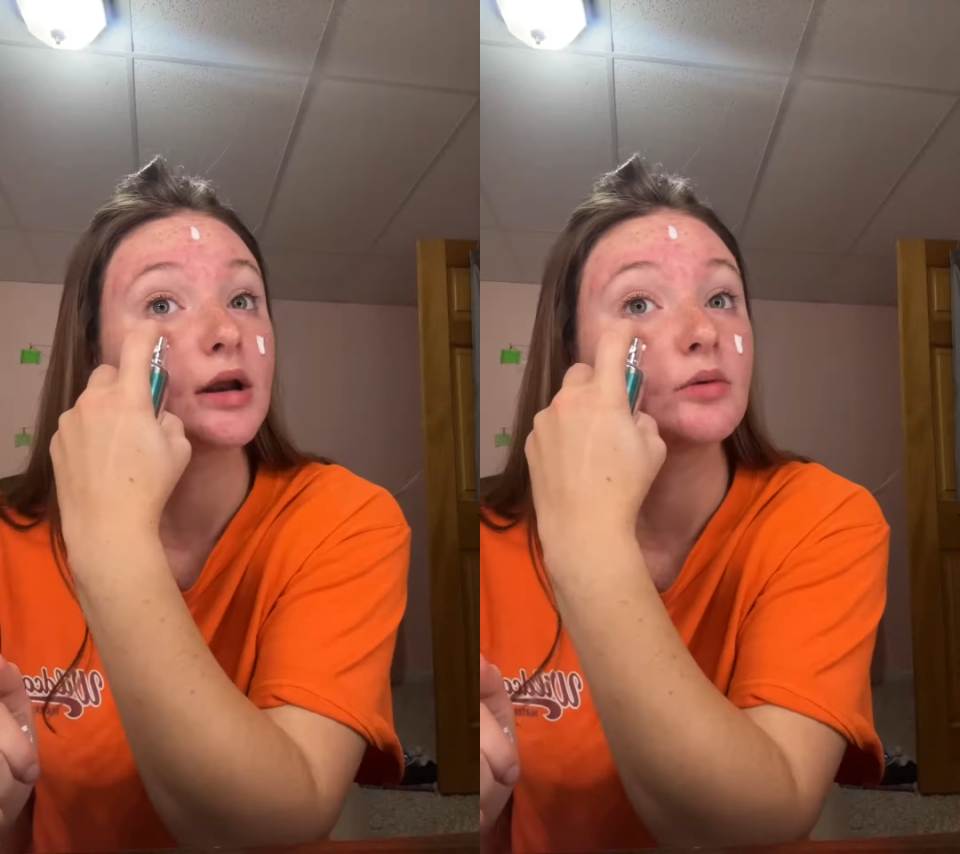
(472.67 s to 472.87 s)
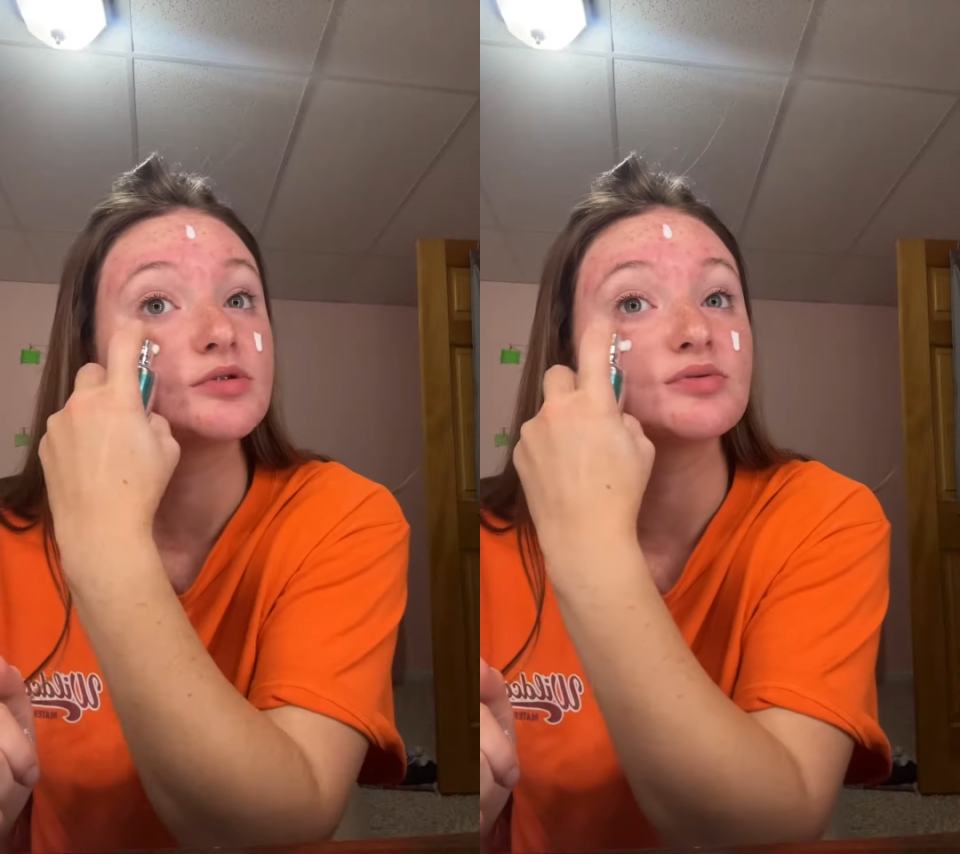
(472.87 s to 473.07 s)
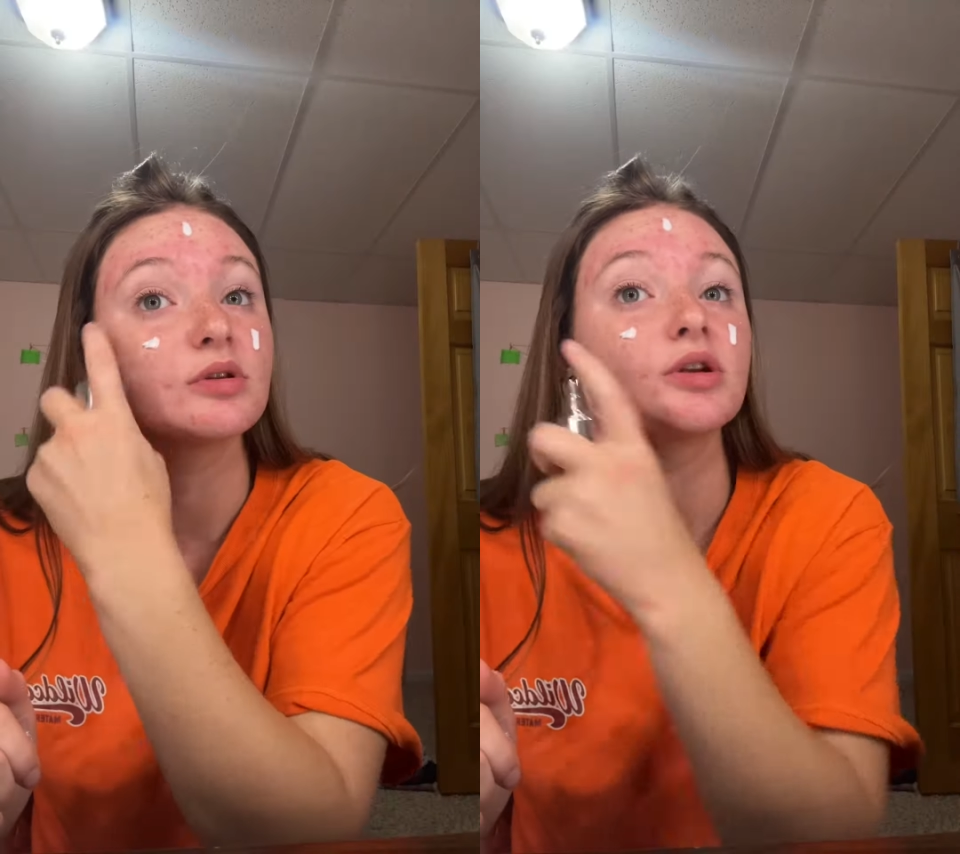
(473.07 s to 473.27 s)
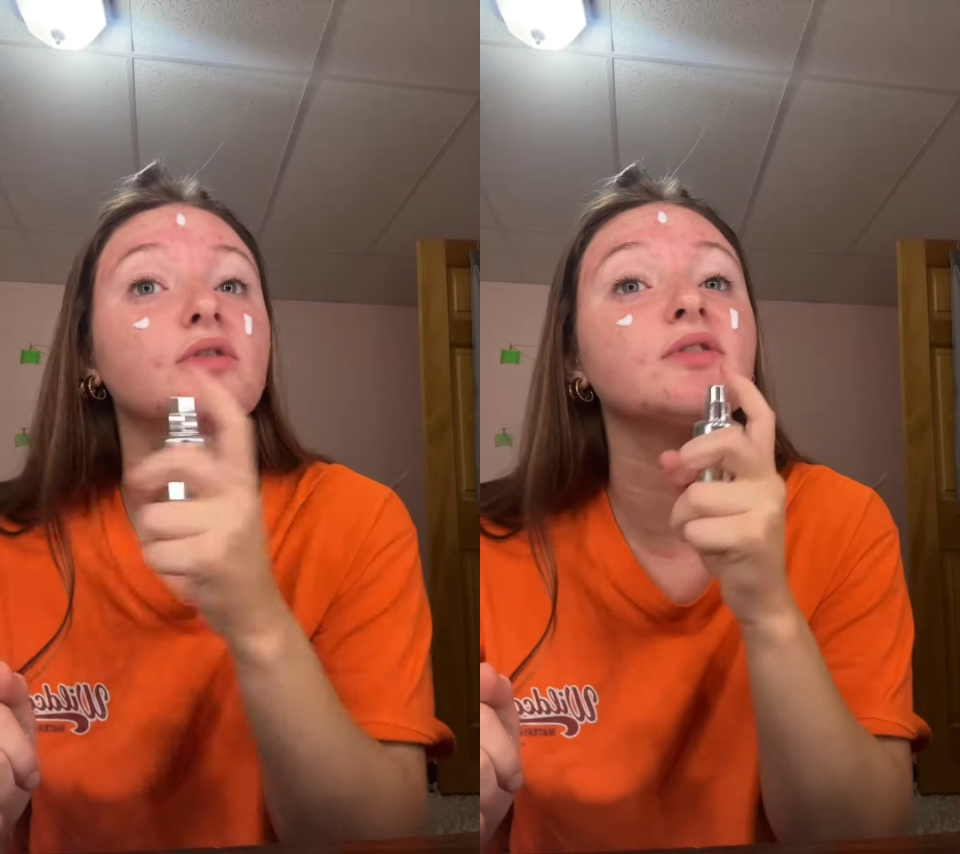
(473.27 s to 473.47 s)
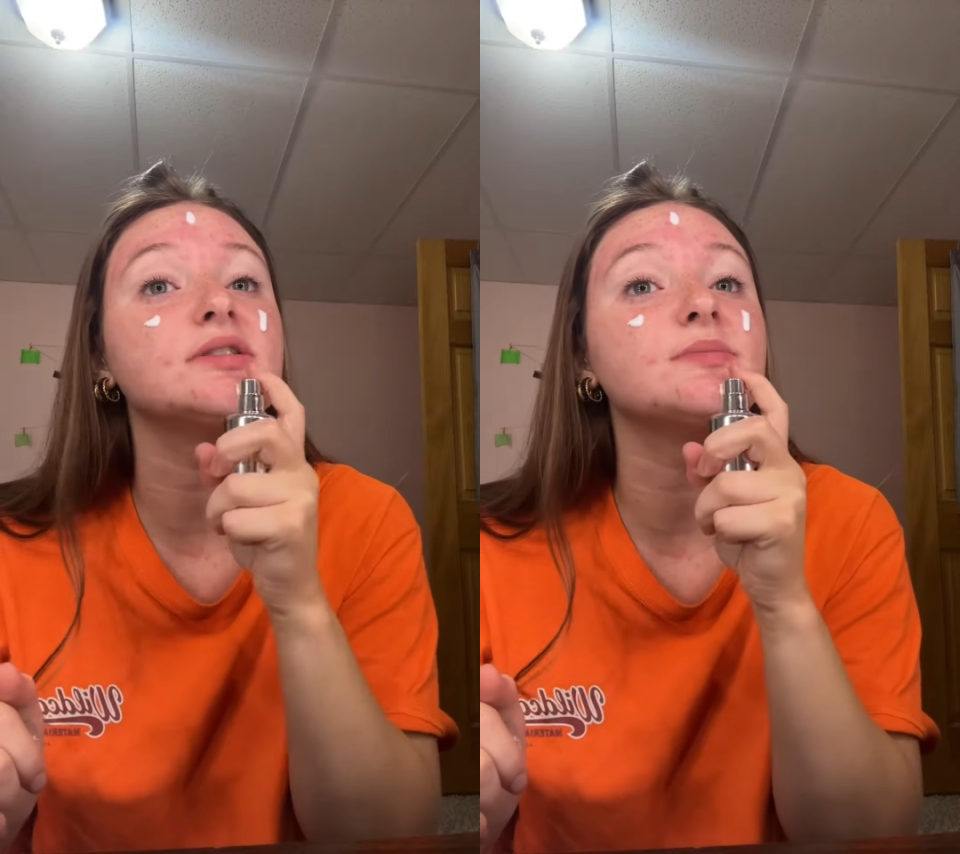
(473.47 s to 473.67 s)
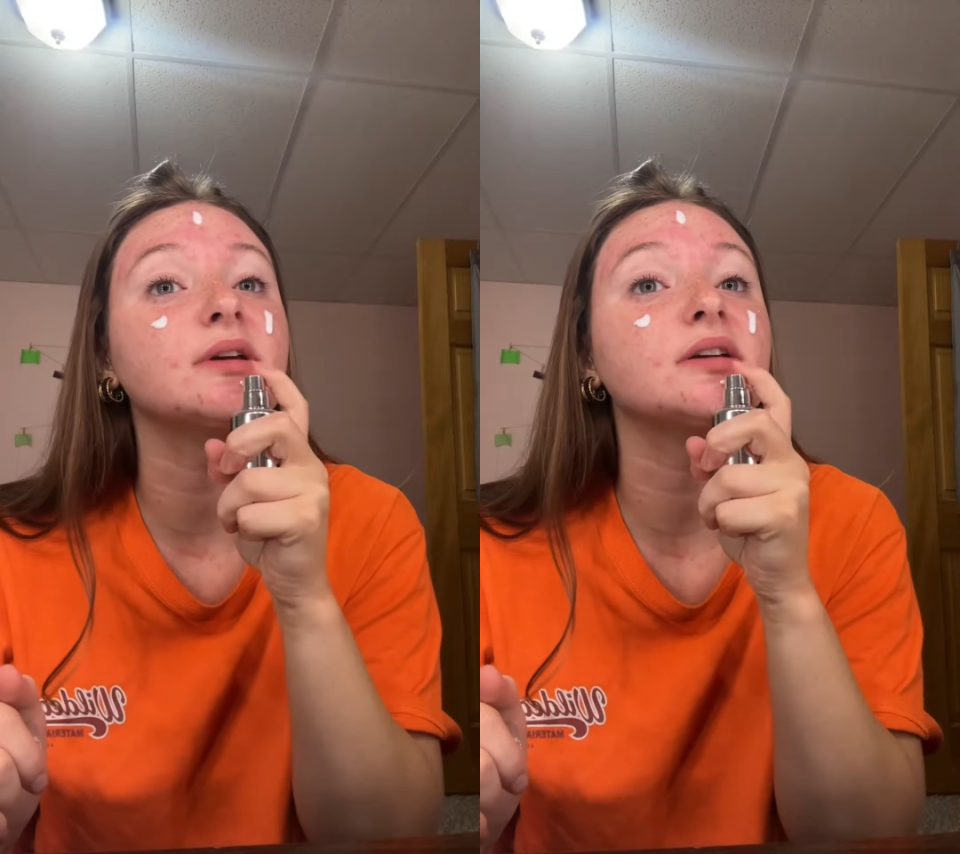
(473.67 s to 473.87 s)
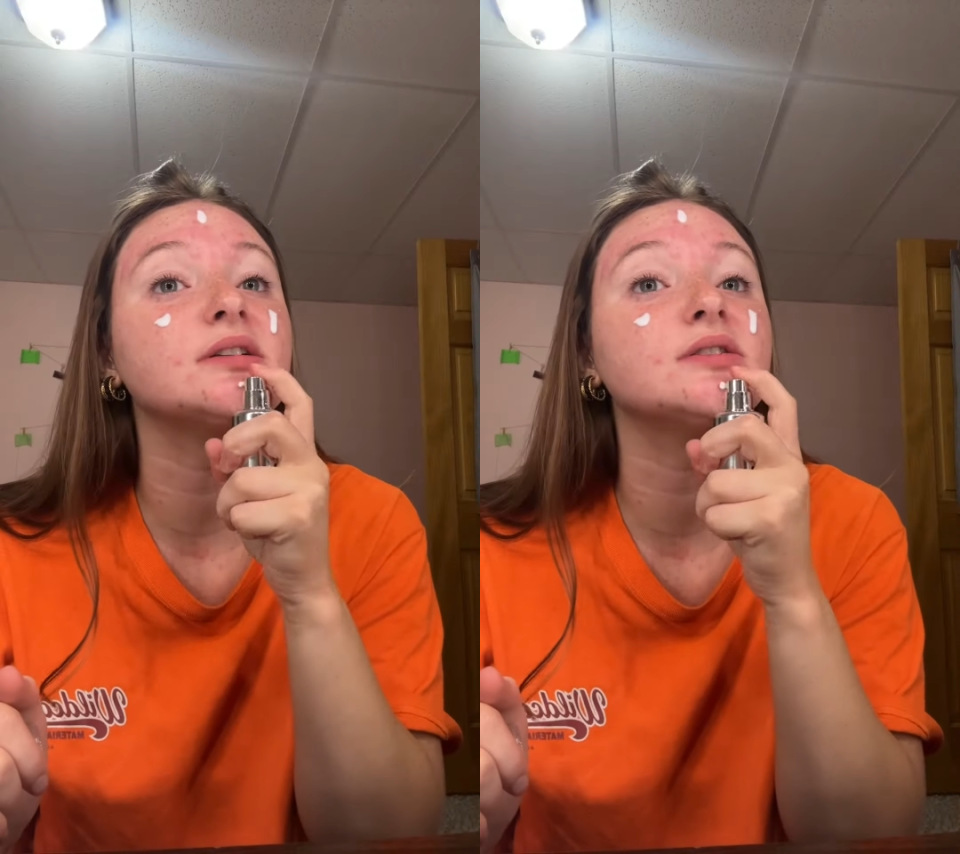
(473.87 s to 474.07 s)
and I was really nervous because